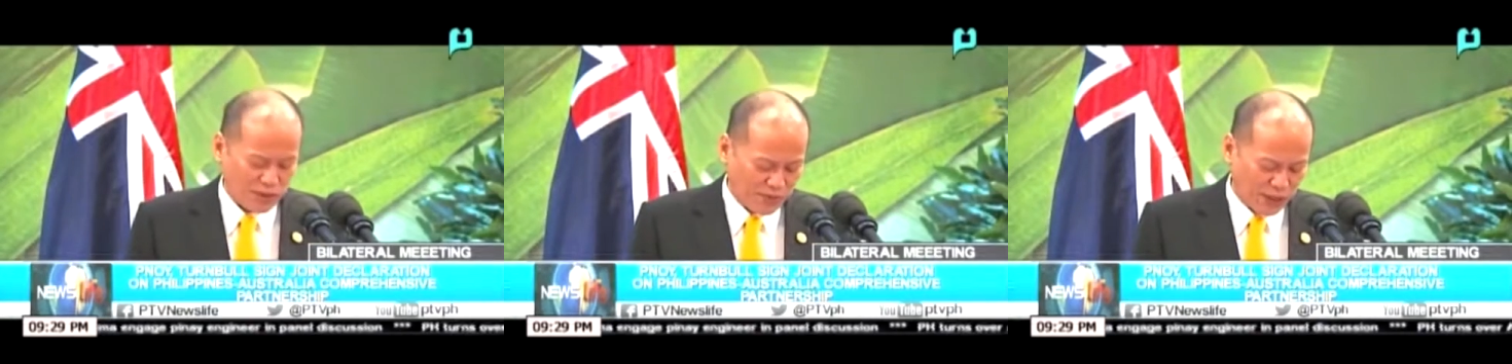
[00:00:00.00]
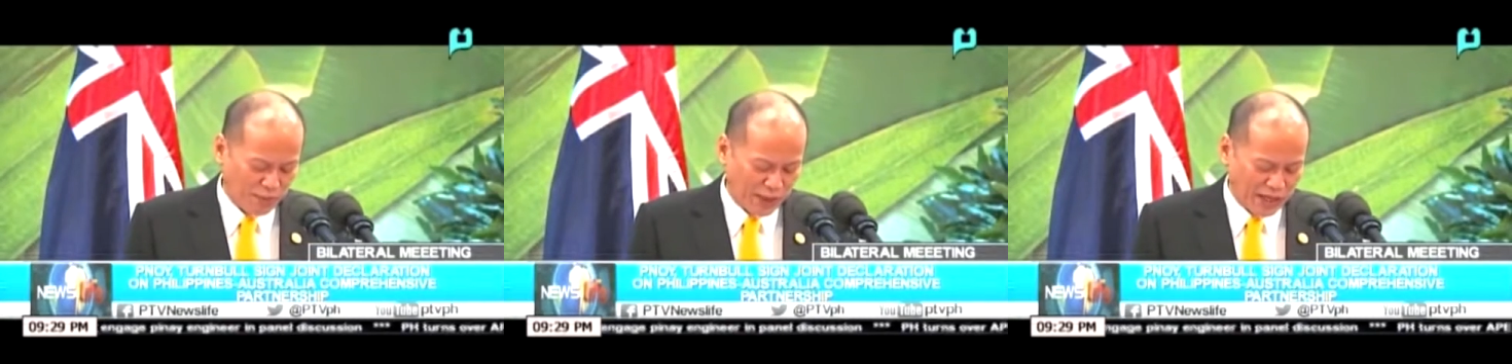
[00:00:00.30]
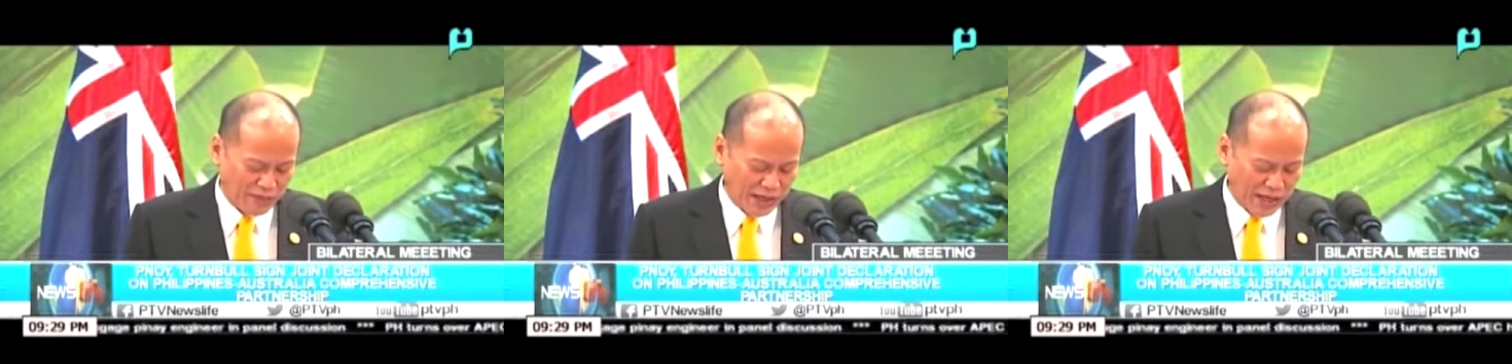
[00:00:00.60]
the Philippine
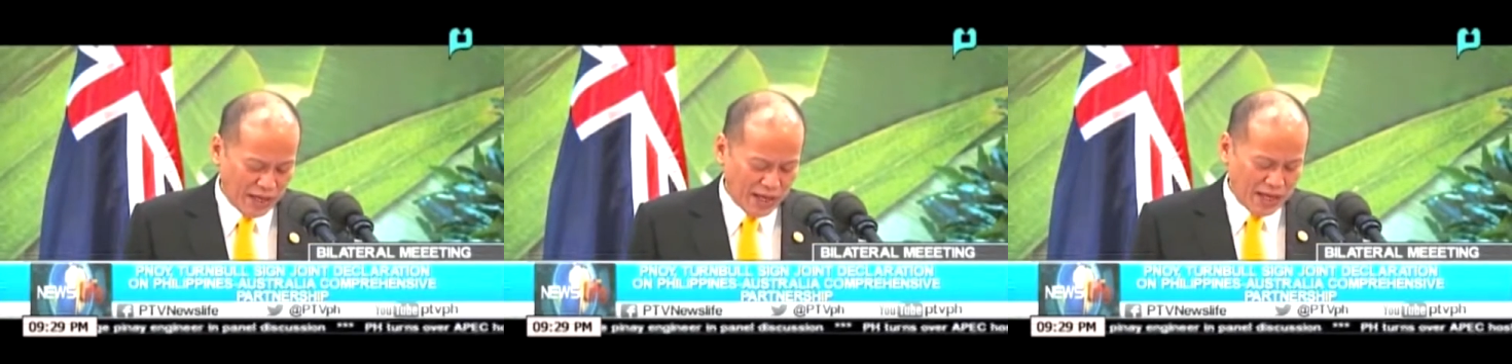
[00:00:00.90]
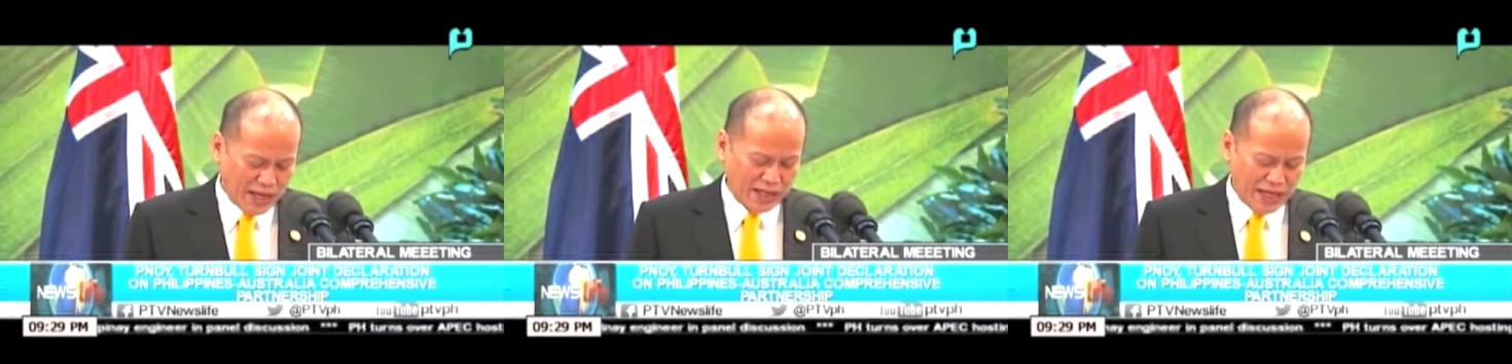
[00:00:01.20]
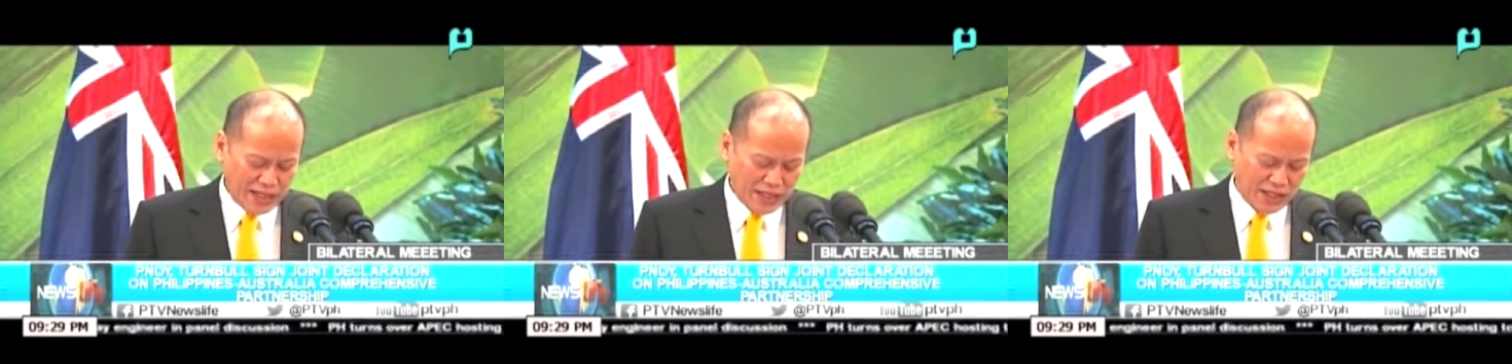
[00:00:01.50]
Navy.
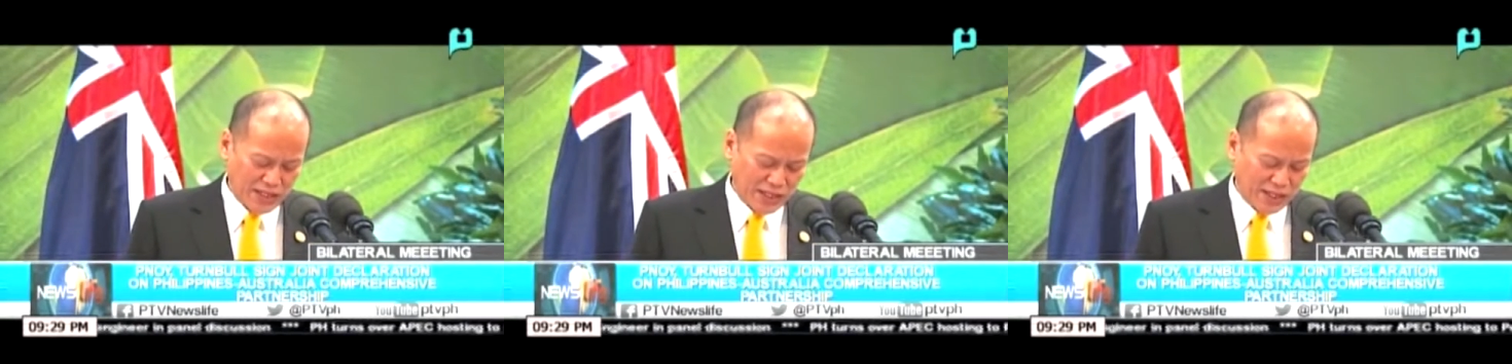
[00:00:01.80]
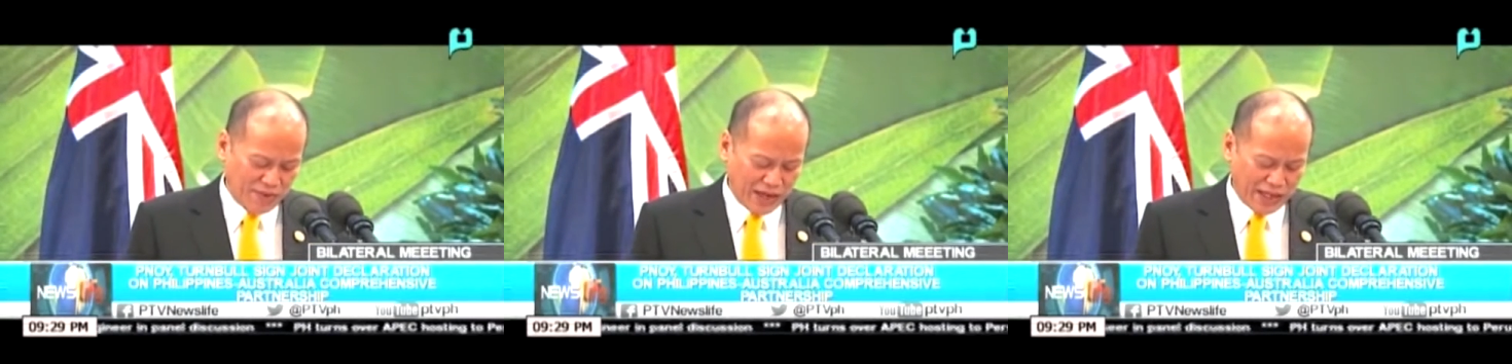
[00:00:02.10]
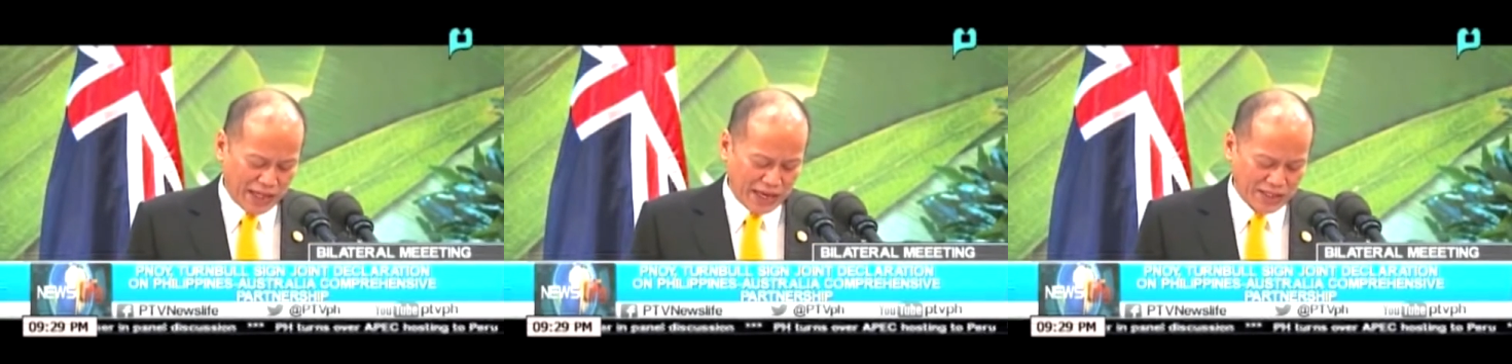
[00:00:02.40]
These are
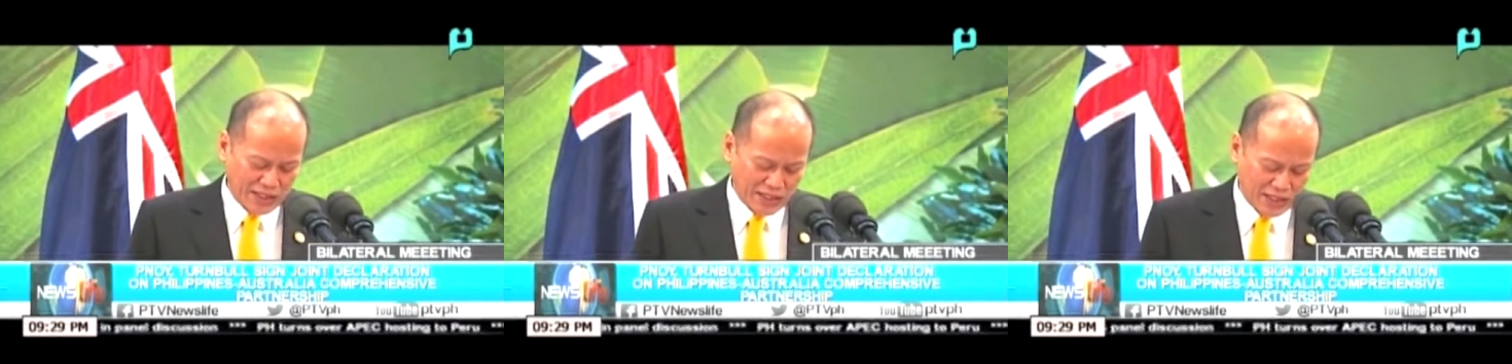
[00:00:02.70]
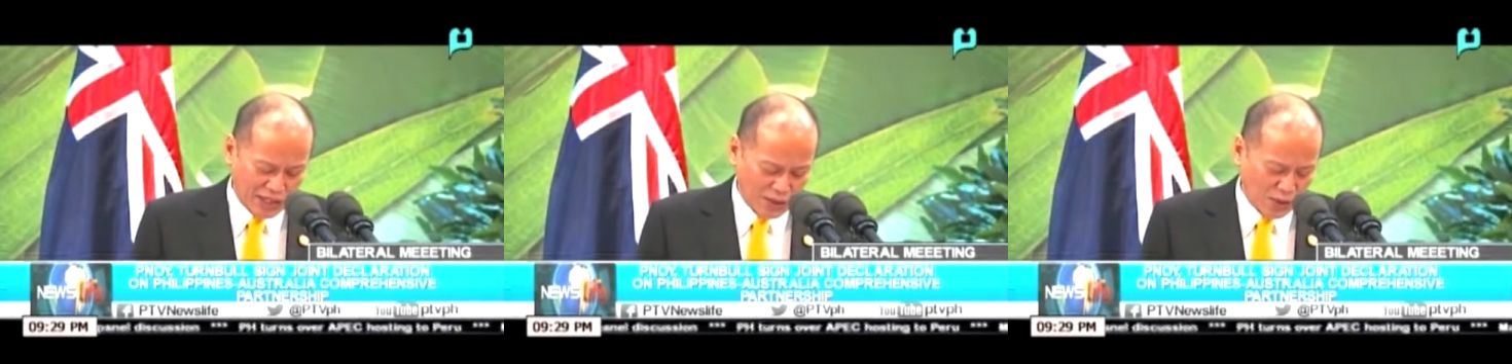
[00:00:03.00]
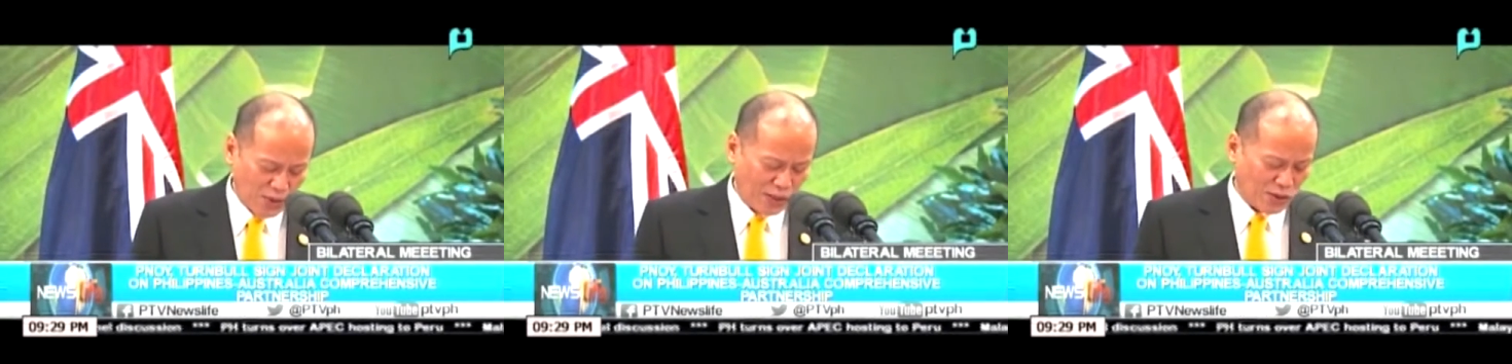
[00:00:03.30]
significant assets not
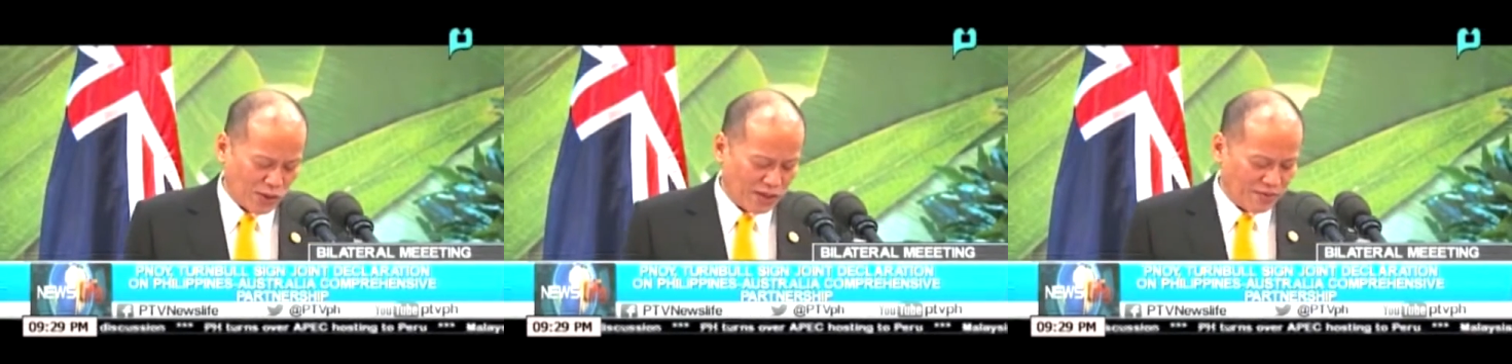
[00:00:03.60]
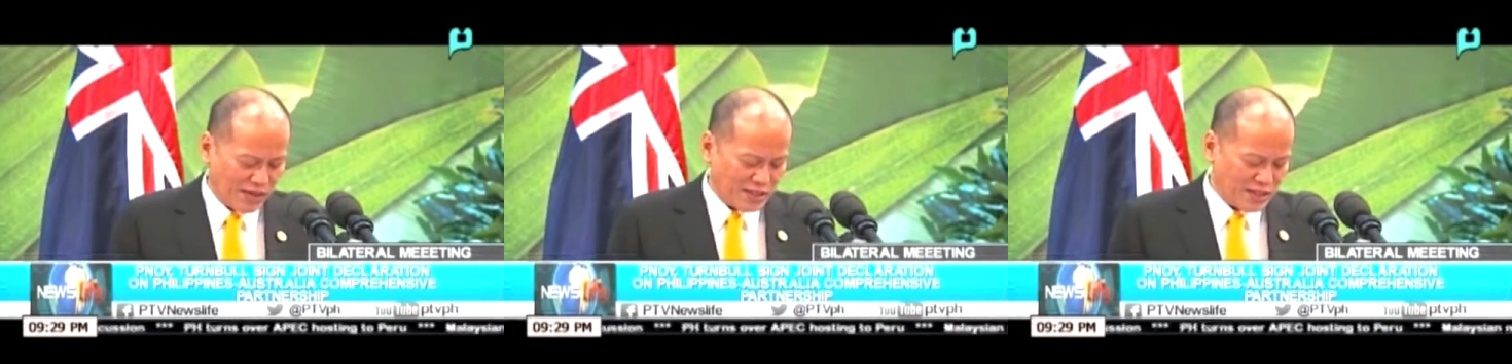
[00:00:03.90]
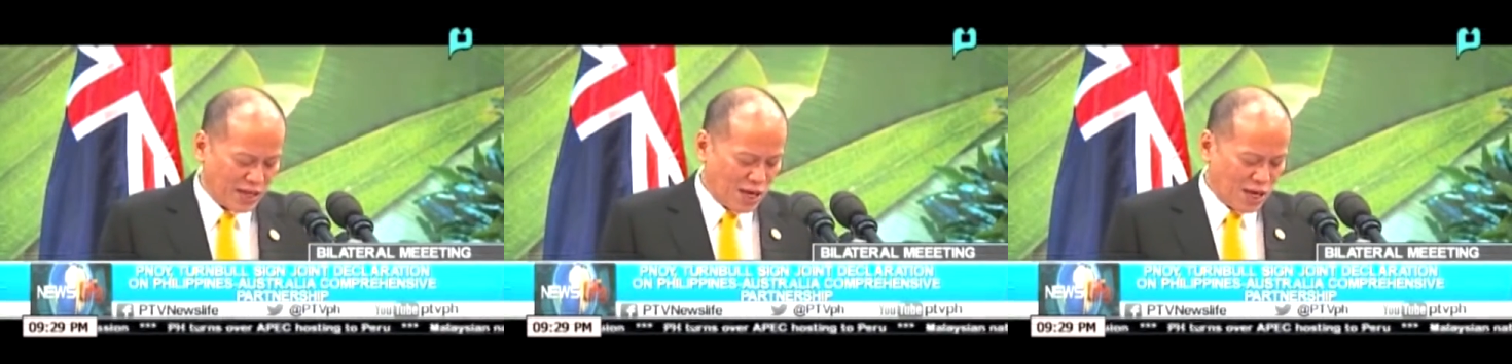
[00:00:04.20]
only to our defense,